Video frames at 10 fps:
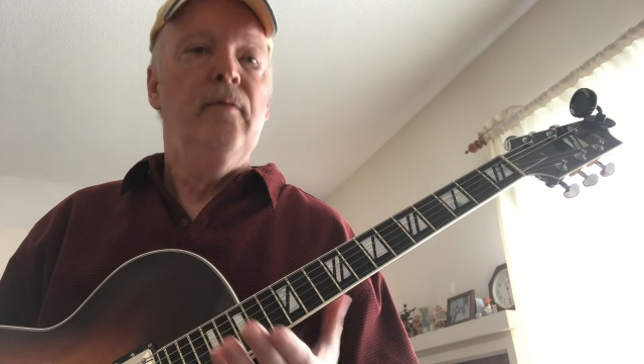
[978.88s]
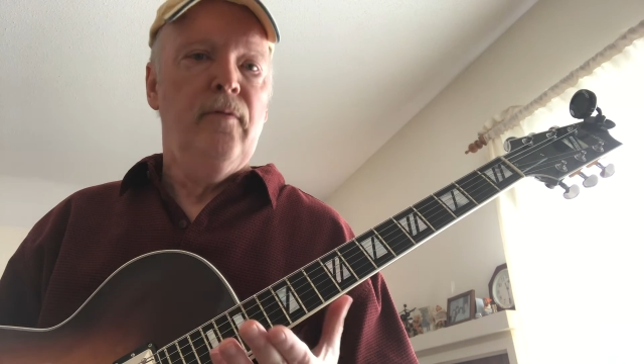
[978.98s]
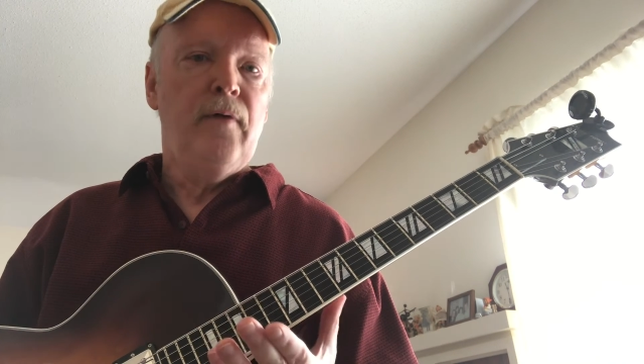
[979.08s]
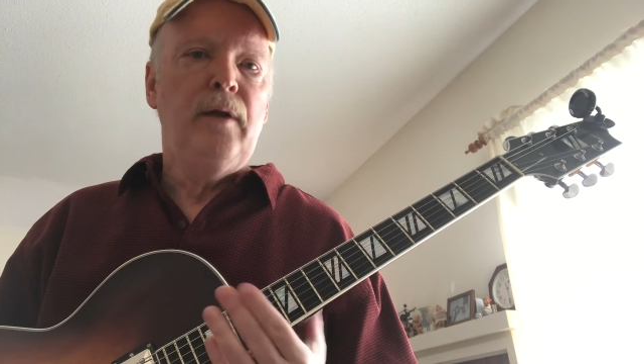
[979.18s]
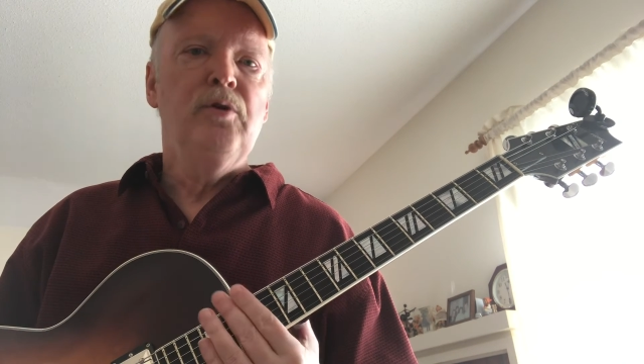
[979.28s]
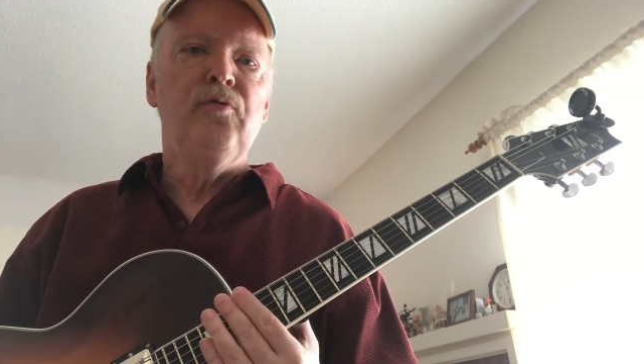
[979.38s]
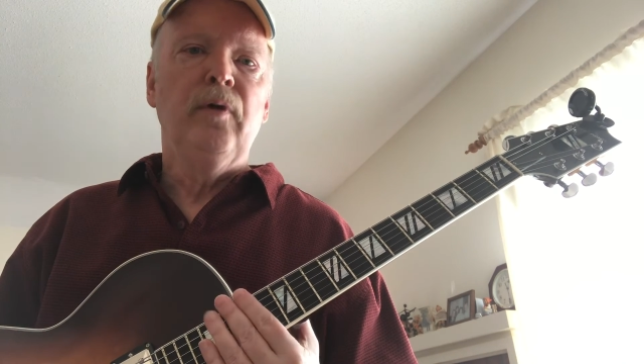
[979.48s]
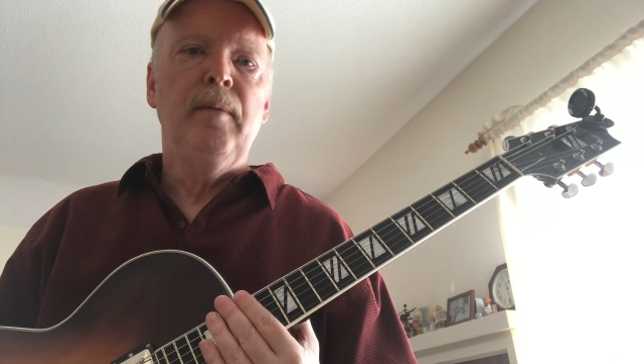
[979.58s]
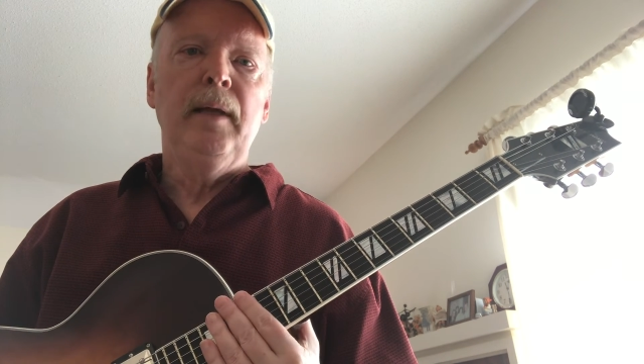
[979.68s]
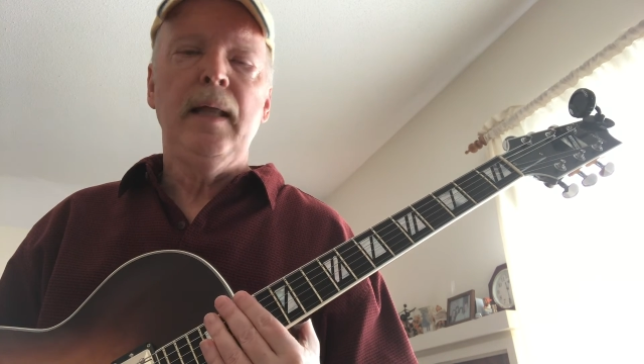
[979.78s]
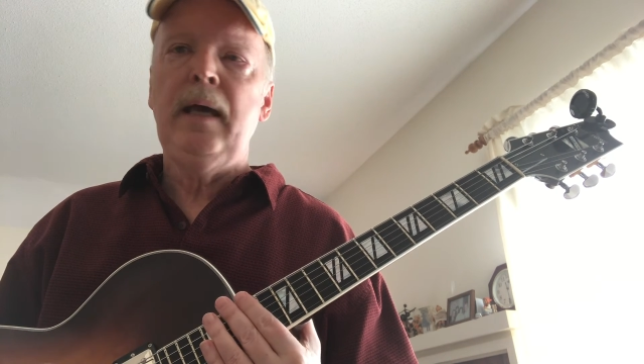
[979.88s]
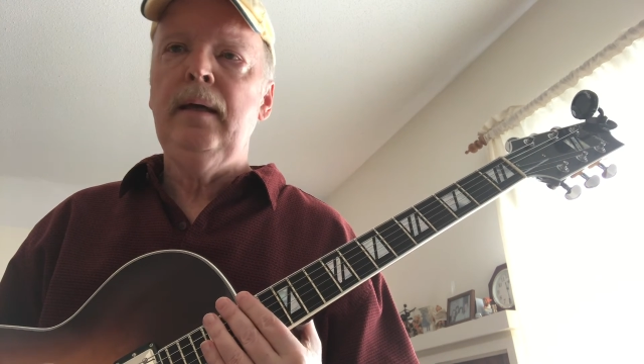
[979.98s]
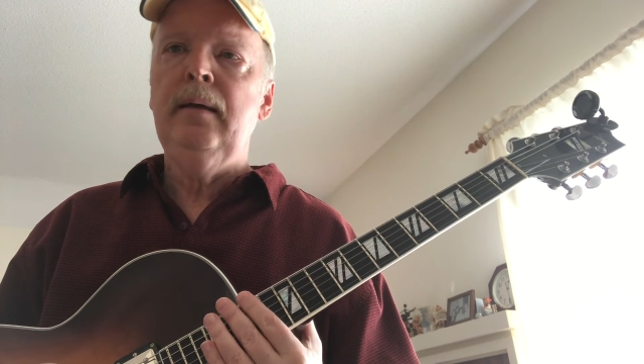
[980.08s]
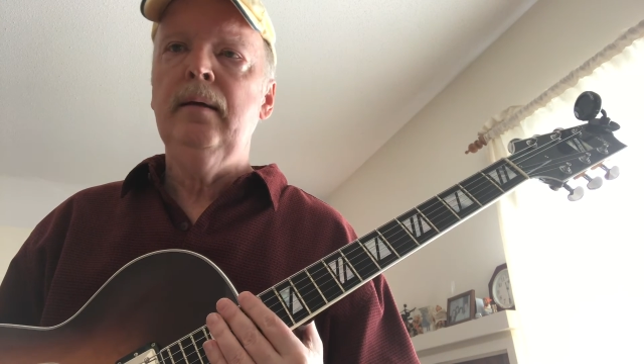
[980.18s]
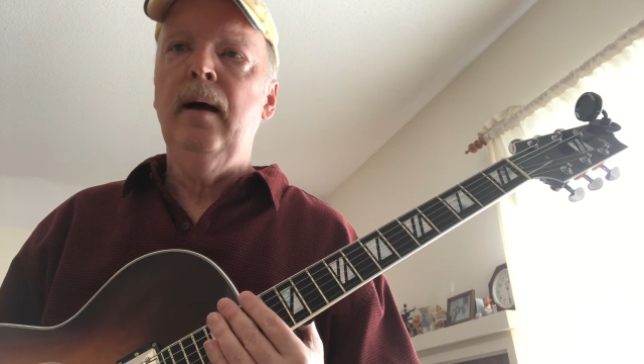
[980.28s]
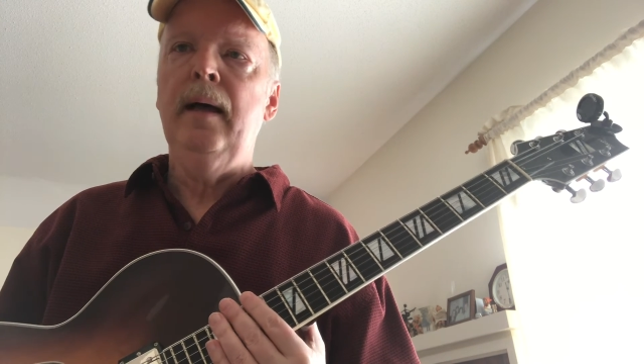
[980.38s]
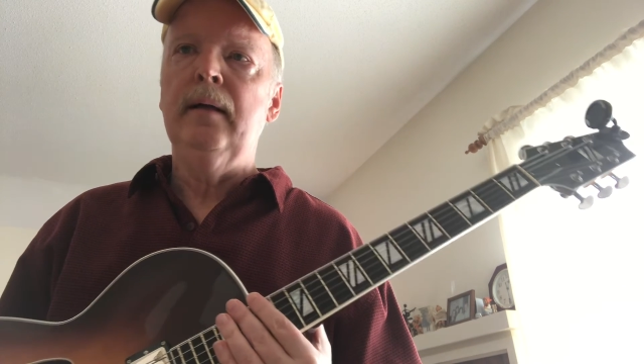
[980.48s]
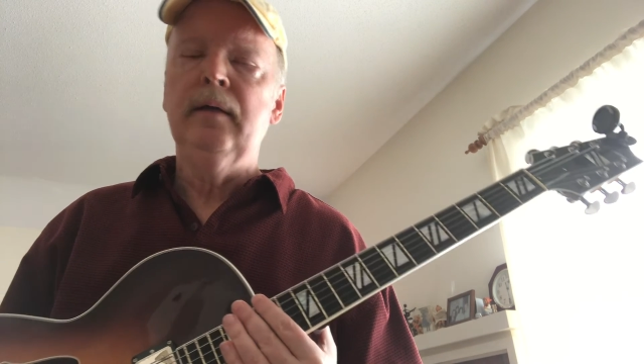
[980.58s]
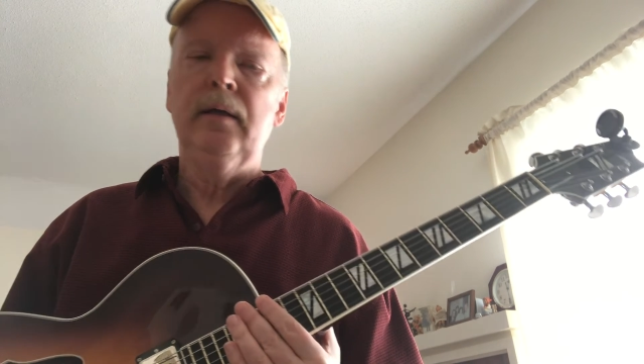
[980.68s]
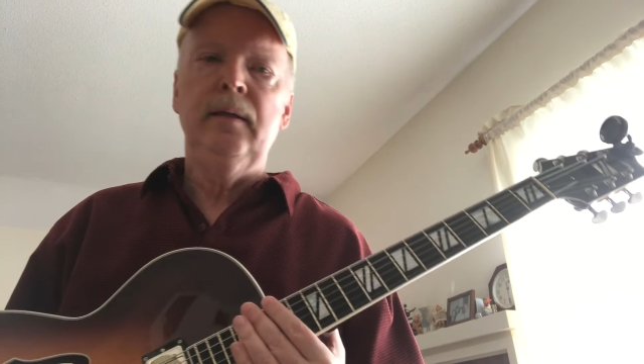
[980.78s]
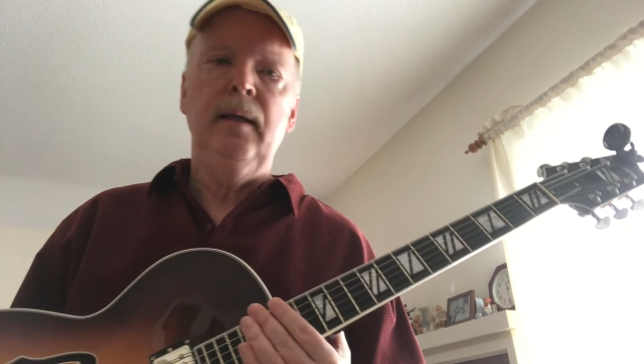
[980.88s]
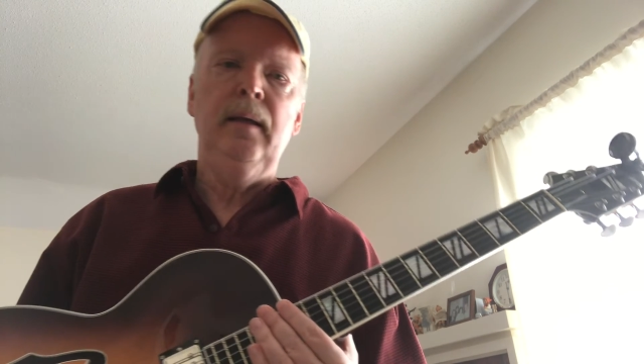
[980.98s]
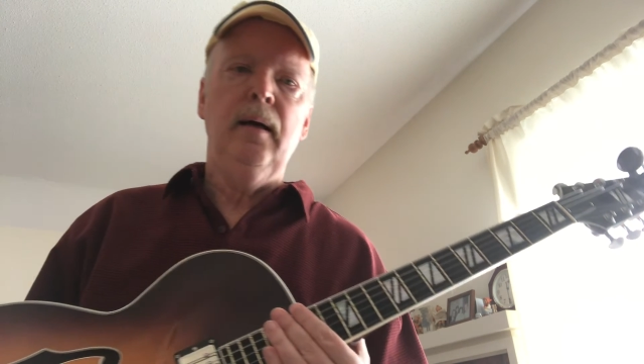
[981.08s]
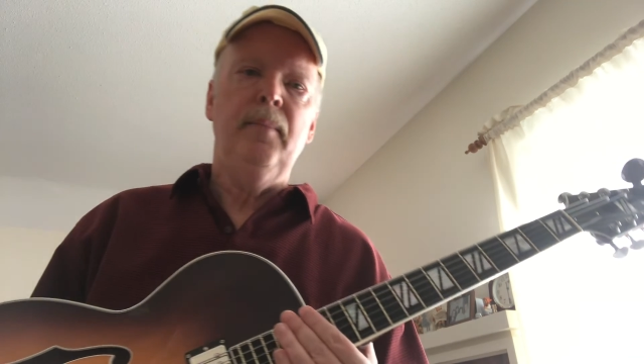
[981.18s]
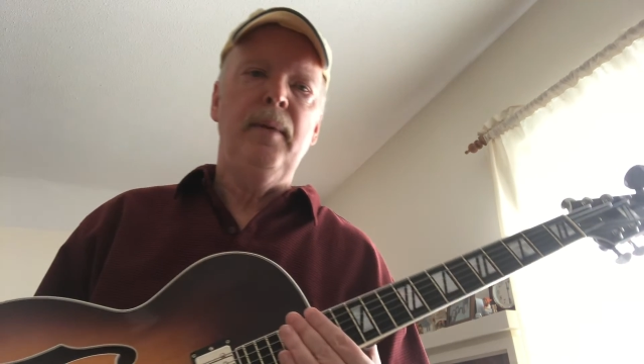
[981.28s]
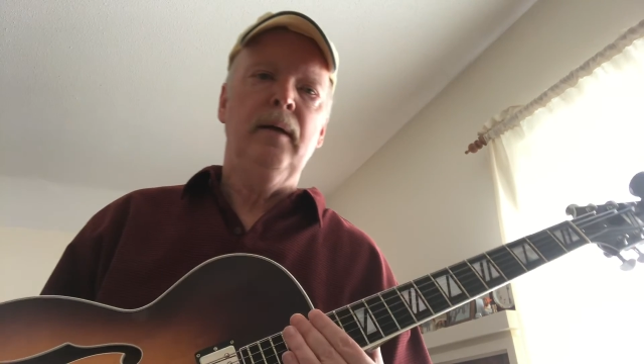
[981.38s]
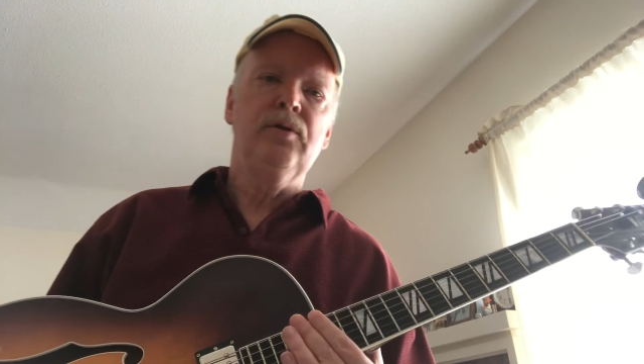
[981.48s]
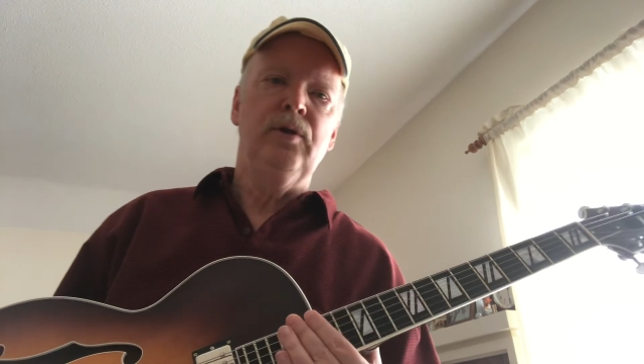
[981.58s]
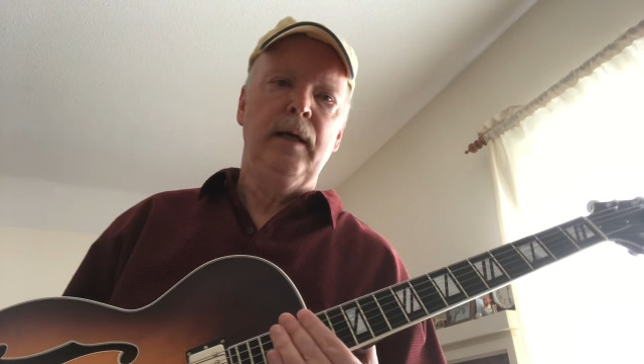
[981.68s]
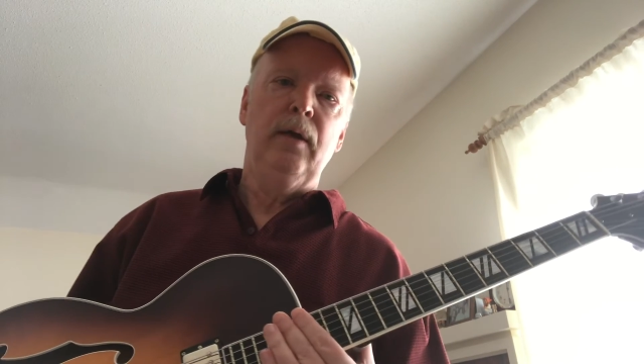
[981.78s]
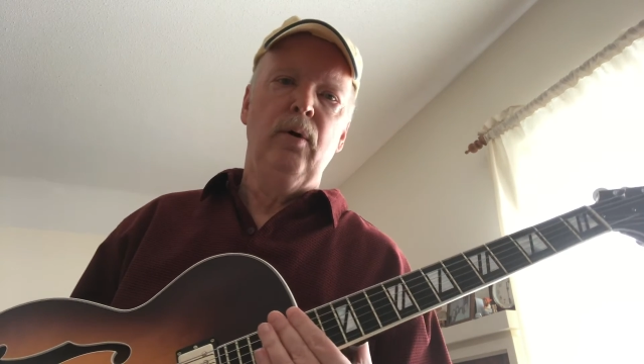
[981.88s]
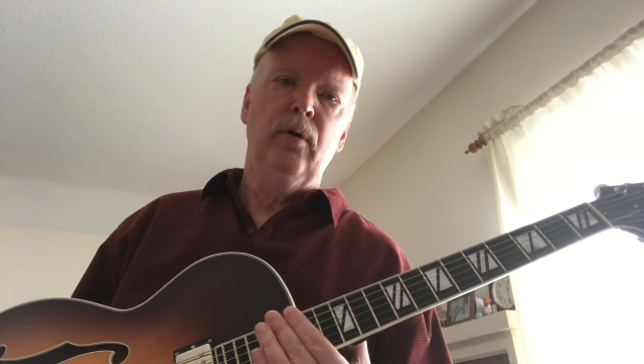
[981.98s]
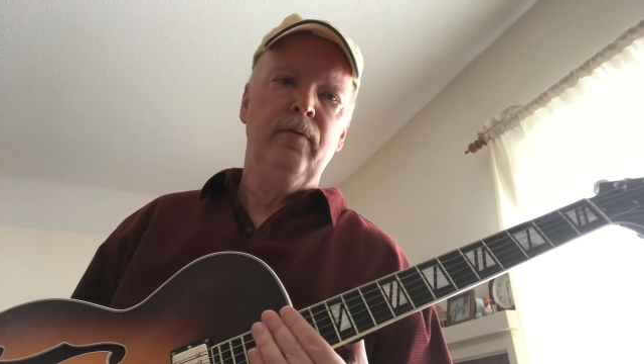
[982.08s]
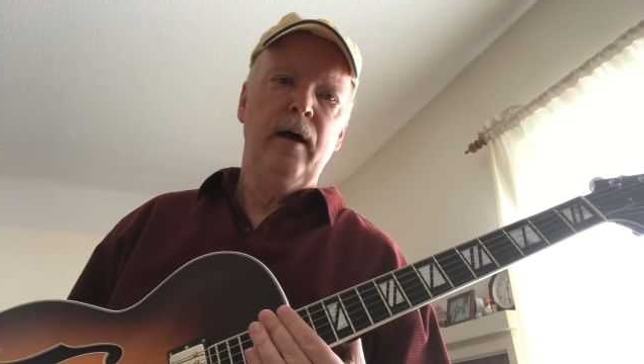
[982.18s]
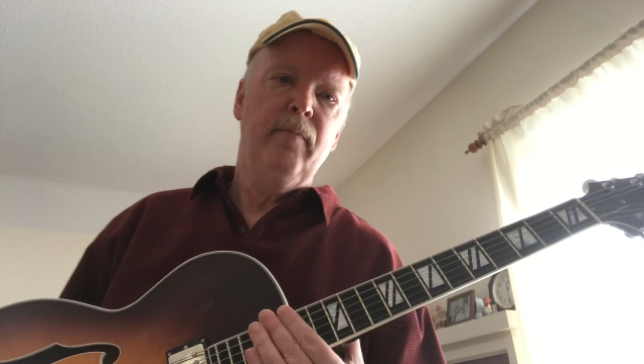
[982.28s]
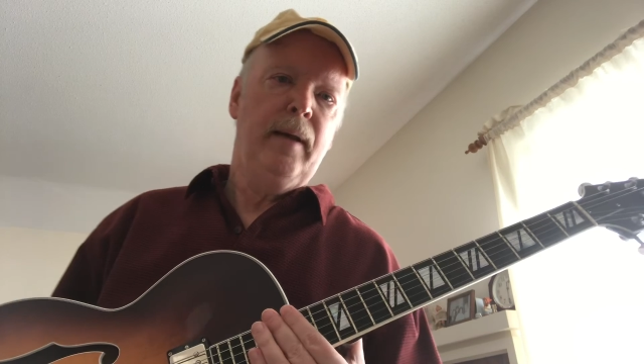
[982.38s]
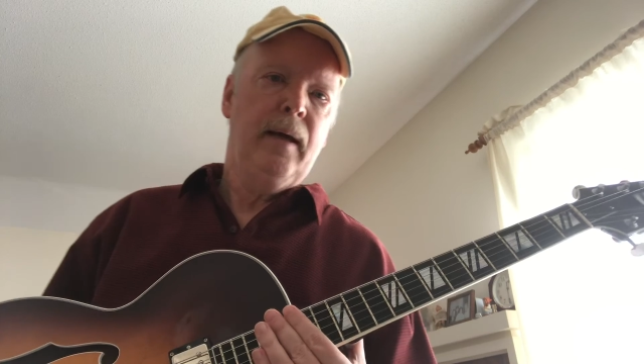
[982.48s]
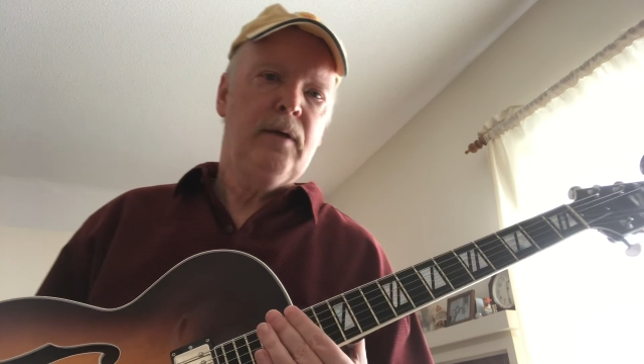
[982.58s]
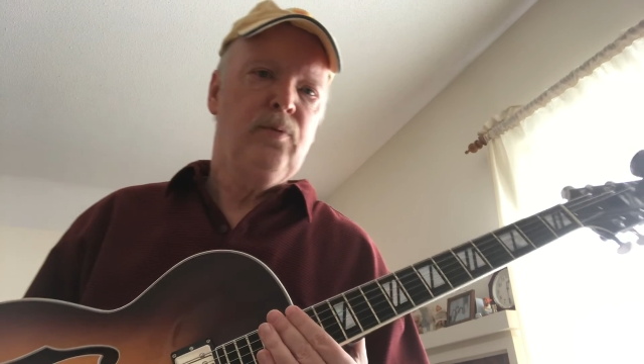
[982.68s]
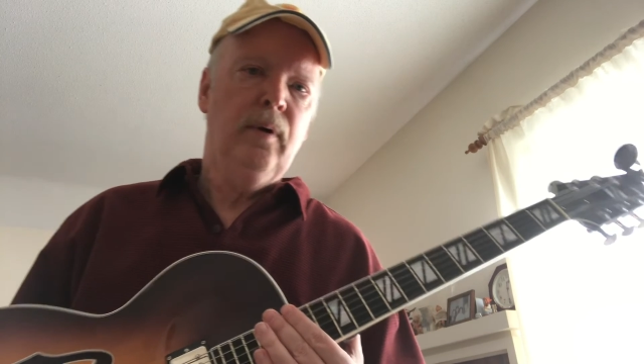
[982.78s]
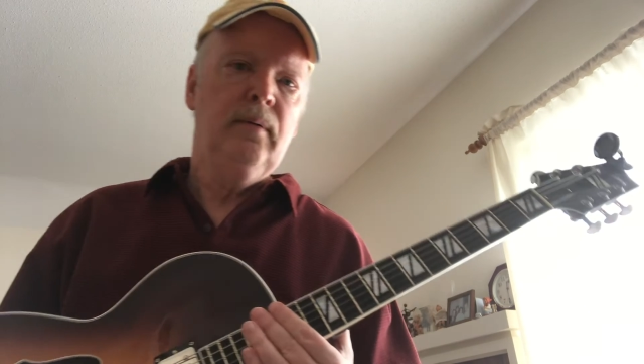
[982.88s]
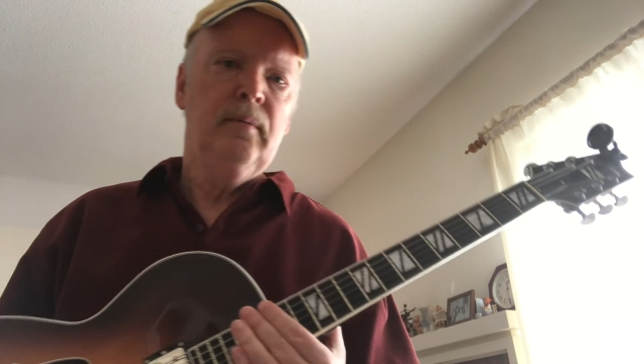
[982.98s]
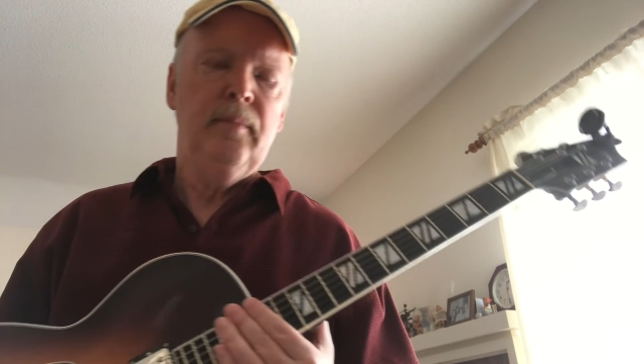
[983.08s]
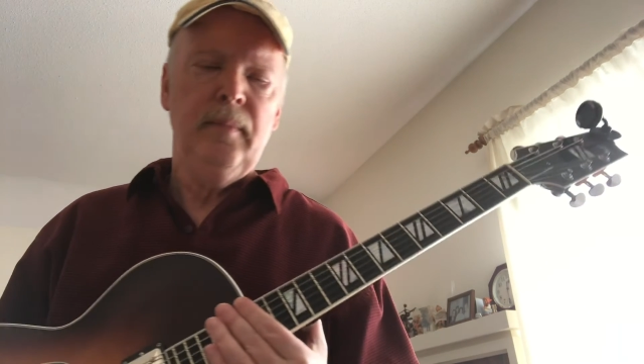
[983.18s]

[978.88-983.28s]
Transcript: you find it useful, give me a like and click the bell so you get notified of my next one.